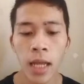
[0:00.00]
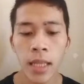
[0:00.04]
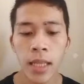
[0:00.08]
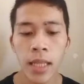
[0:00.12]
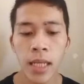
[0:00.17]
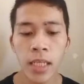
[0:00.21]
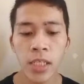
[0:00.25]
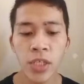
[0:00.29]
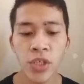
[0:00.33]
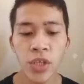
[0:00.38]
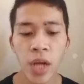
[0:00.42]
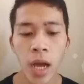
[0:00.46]

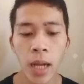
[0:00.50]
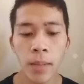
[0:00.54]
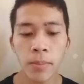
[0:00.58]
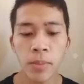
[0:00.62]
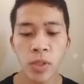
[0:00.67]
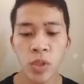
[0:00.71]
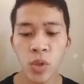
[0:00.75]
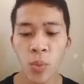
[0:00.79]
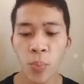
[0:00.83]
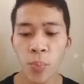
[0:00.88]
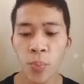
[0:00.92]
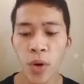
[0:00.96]
the drive
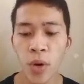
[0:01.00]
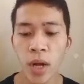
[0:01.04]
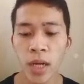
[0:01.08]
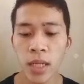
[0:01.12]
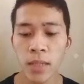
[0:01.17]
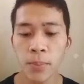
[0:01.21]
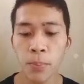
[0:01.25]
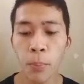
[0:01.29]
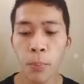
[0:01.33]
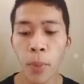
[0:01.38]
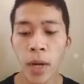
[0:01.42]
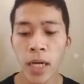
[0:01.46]
to
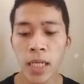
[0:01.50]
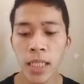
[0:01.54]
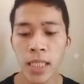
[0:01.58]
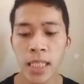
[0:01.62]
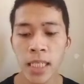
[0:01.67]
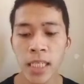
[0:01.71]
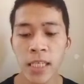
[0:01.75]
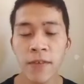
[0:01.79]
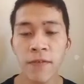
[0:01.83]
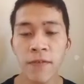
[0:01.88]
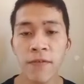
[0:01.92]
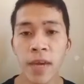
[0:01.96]

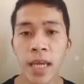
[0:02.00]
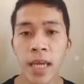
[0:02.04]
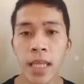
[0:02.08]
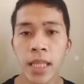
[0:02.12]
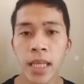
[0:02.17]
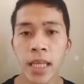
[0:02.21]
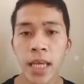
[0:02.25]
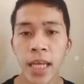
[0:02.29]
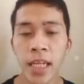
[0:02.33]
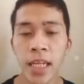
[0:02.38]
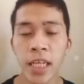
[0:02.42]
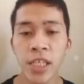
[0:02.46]
participate
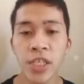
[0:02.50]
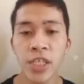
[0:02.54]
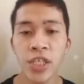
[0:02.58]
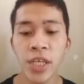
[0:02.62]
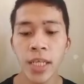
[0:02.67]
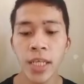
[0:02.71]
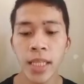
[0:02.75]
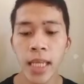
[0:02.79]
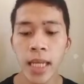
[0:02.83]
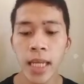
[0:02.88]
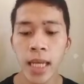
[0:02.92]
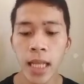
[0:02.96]

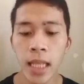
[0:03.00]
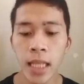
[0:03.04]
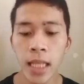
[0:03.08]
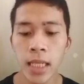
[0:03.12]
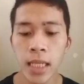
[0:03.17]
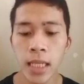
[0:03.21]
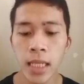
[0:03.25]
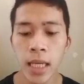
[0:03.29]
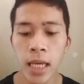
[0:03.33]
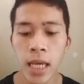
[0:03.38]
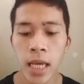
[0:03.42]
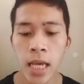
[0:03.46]

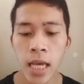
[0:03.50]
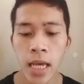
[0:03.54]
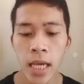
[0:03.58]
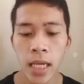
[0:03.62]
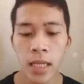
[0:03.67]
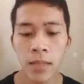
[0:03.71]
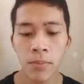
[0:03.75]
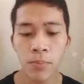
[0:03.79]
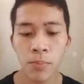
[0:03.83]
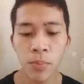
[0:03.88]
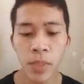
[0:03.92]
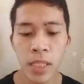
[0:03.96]
energetically
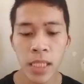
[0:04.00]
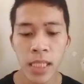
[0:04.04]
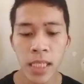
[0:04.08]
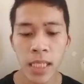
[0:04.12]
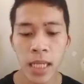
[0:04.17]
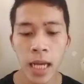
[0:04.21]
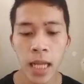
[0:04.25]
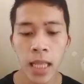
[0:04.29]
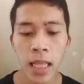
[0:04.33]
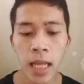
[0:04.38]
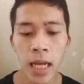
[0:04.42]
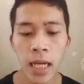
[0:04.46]
in
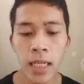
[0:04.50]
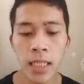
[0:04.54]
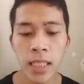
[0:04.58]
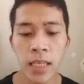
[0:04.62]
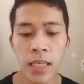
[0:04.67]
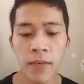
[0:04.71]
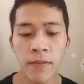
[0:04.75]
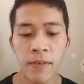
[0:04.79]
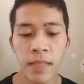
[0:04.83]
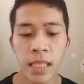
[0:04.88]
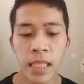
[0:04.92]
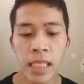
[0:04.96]
physical
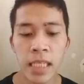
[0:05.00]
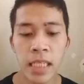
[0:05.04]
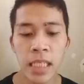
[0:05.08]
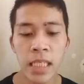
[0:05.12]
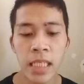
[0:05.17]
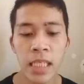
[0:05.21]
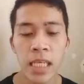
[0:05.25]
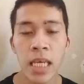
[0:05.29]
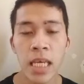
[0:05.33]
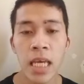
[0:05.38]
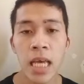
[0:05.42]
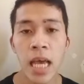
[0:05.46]
activities